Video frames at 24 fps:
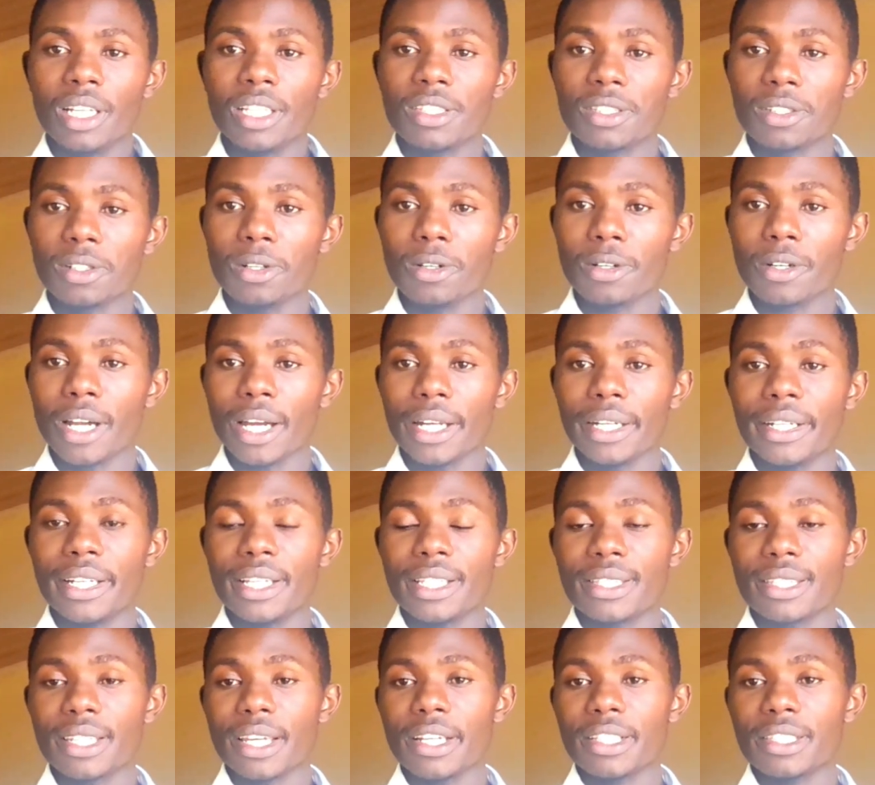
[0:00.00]
let's look at
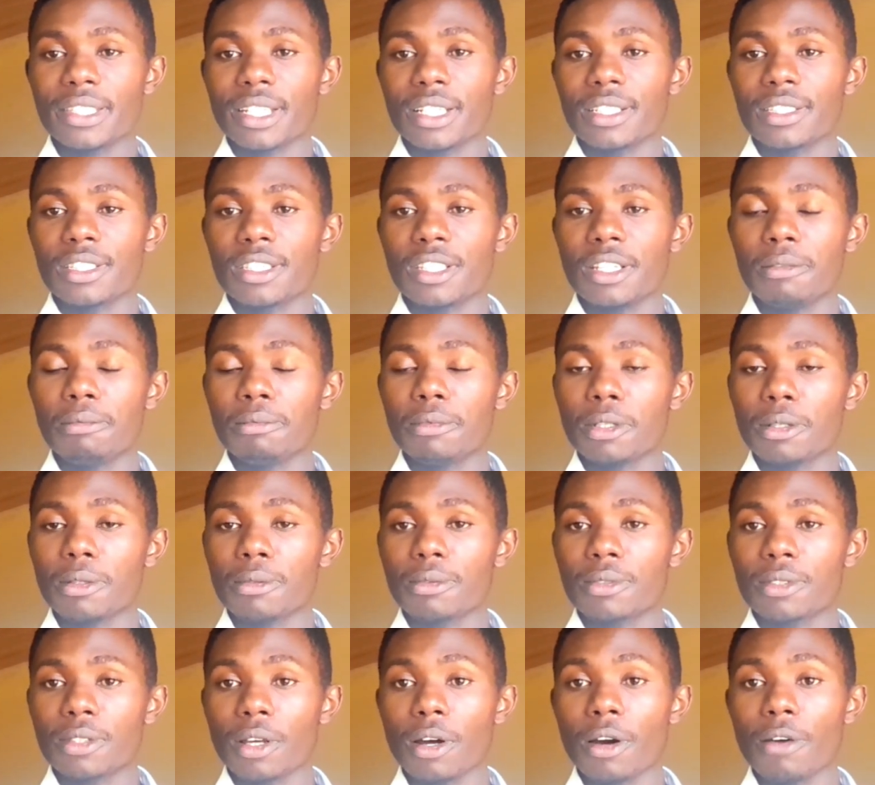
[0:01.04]
the signs and
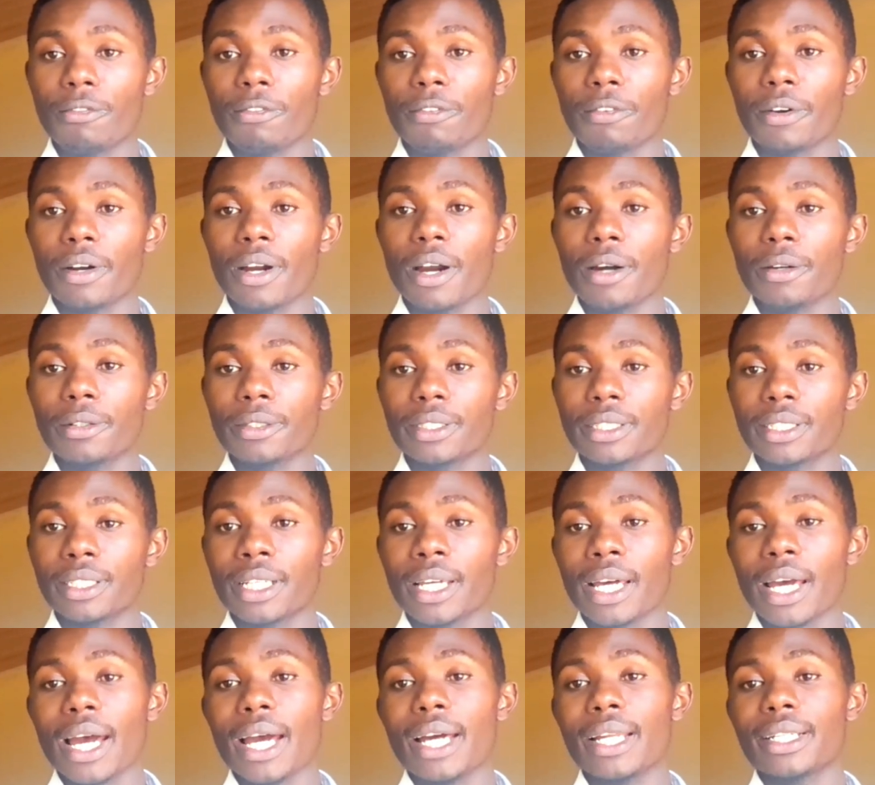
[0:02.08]
symptoms of gout
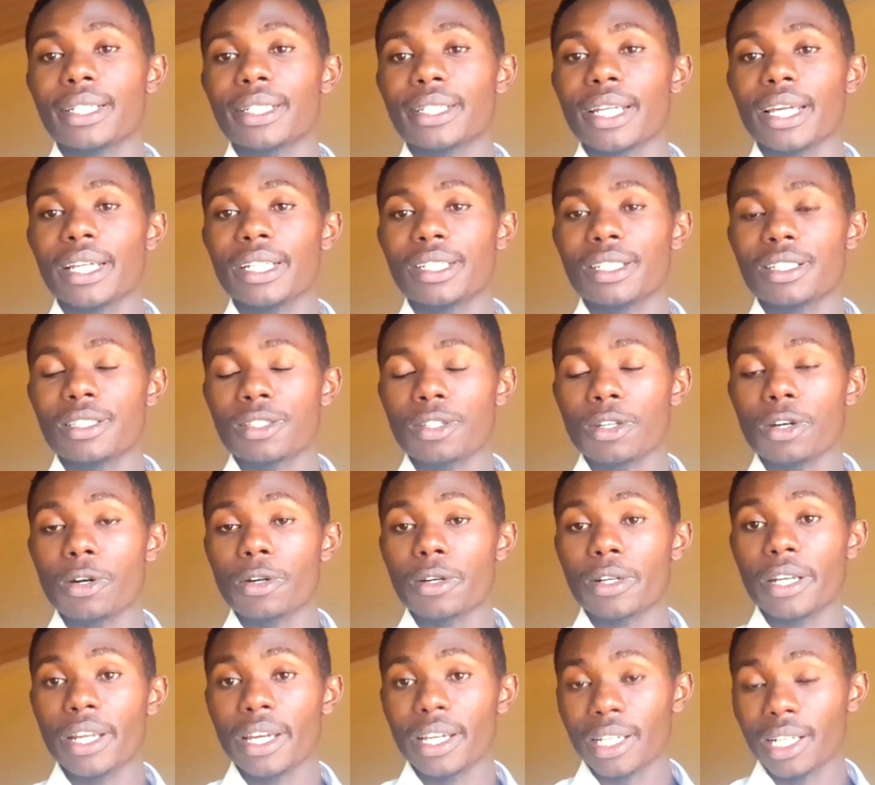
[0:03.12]
arthritis
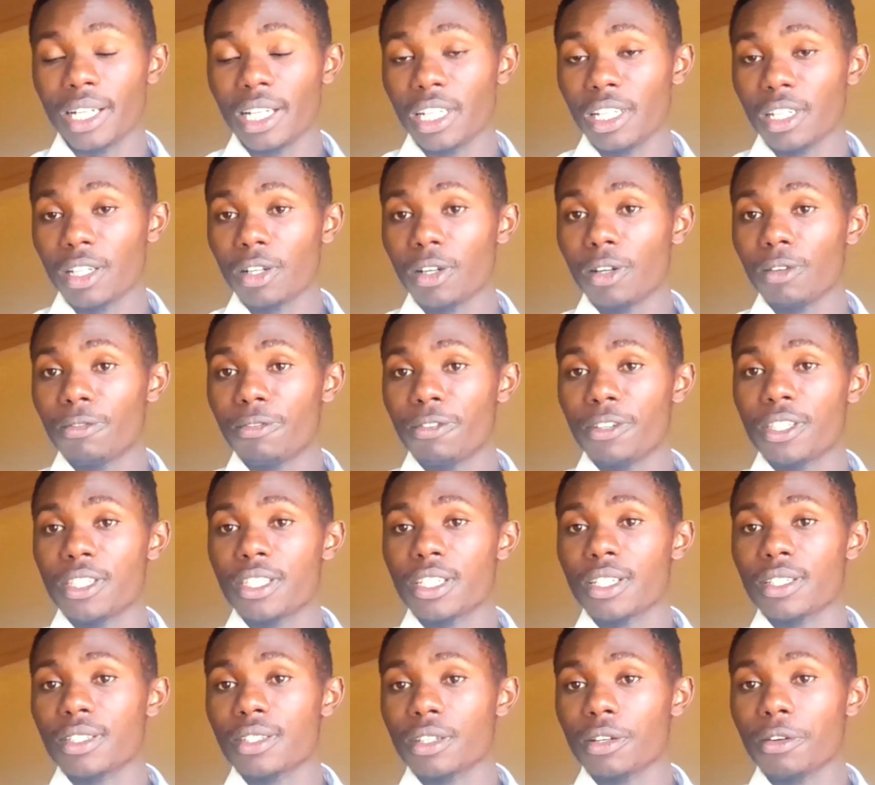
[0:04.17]
or the clinical
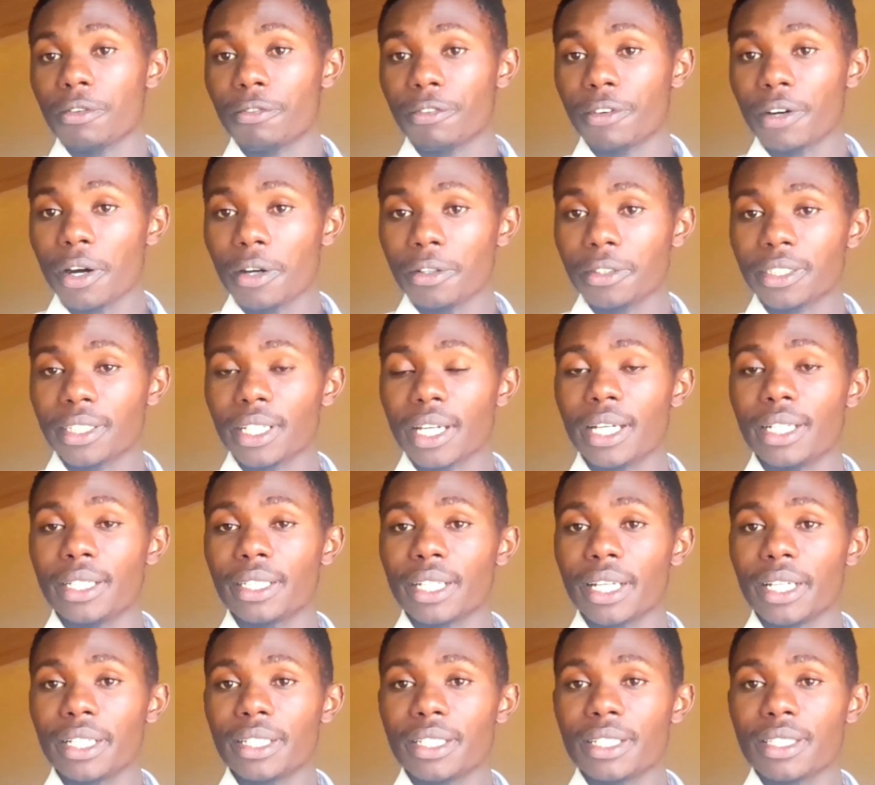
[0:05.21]
features of gout
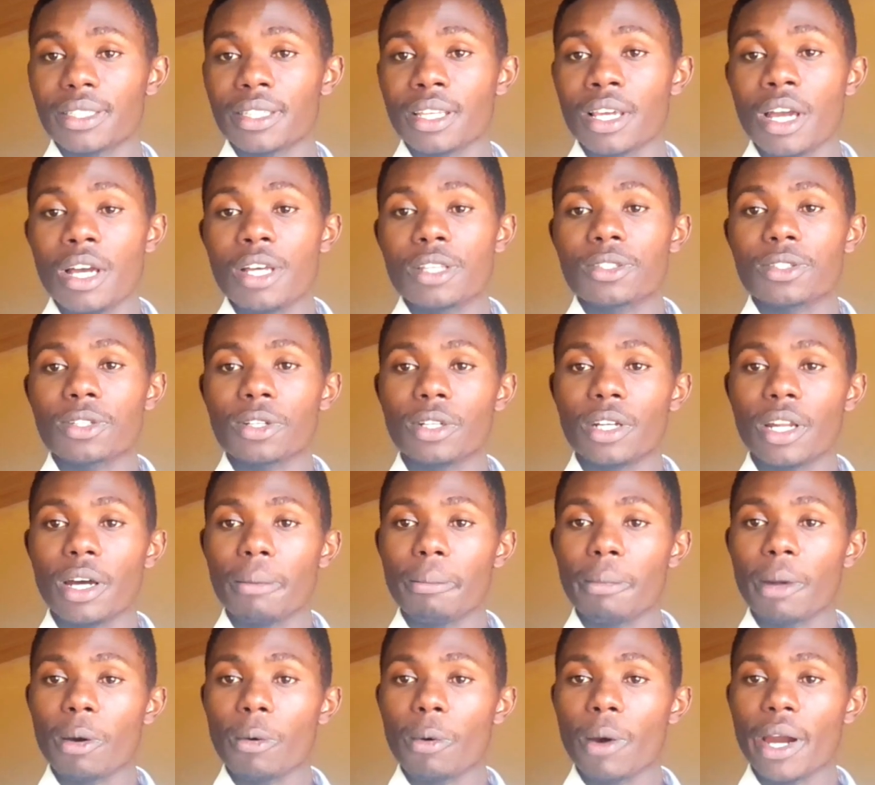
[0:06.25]
arthritis. So
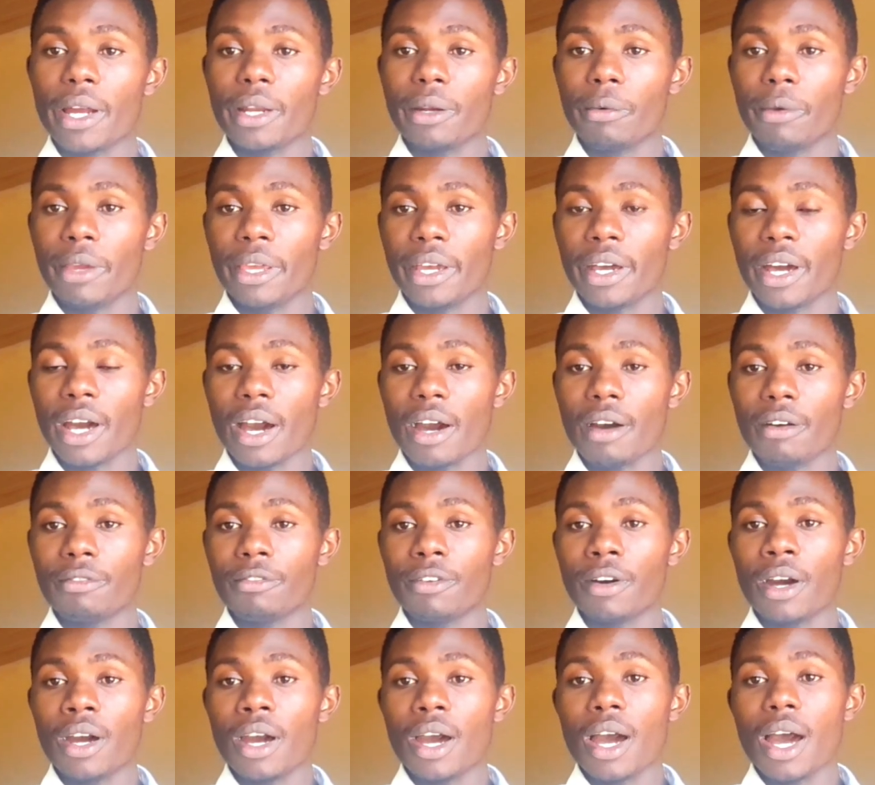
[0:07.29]
number one, we
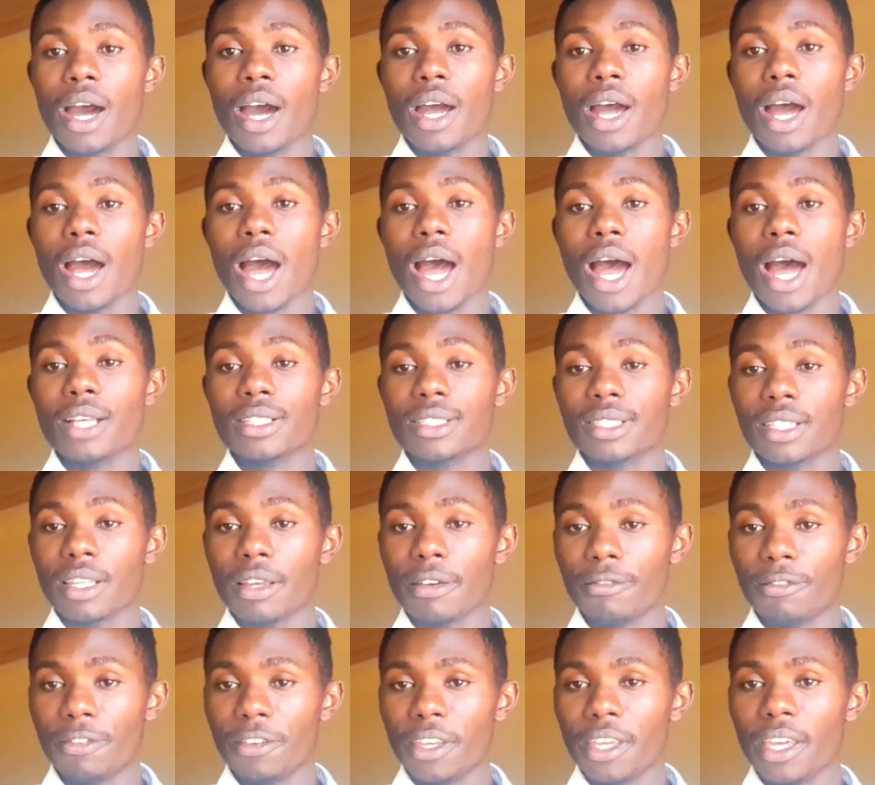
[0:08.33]
have a
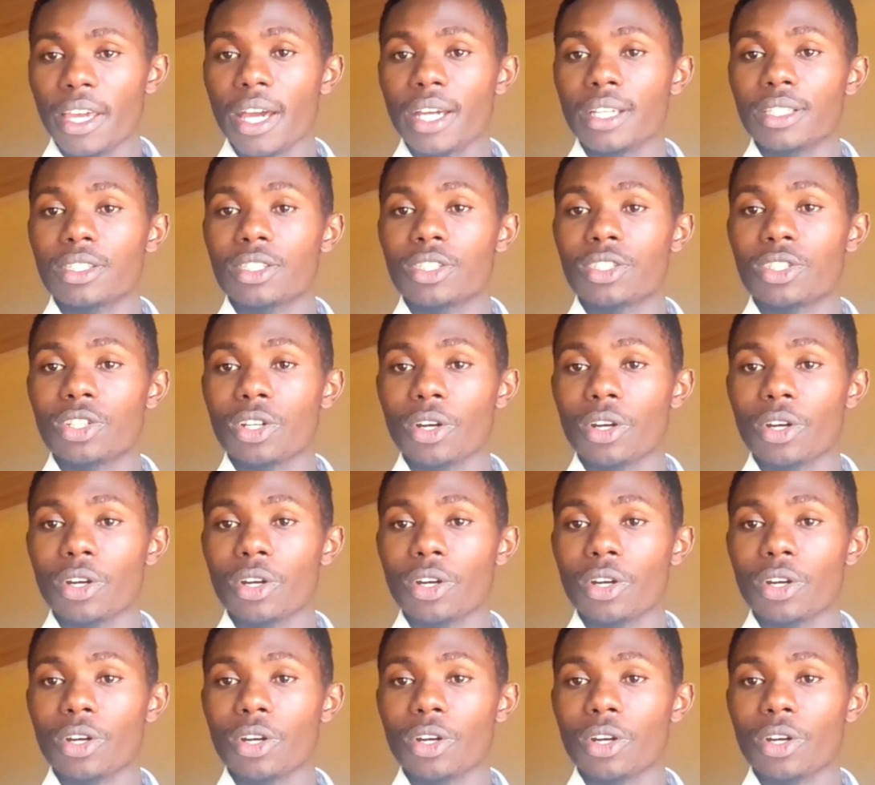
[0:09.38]
severe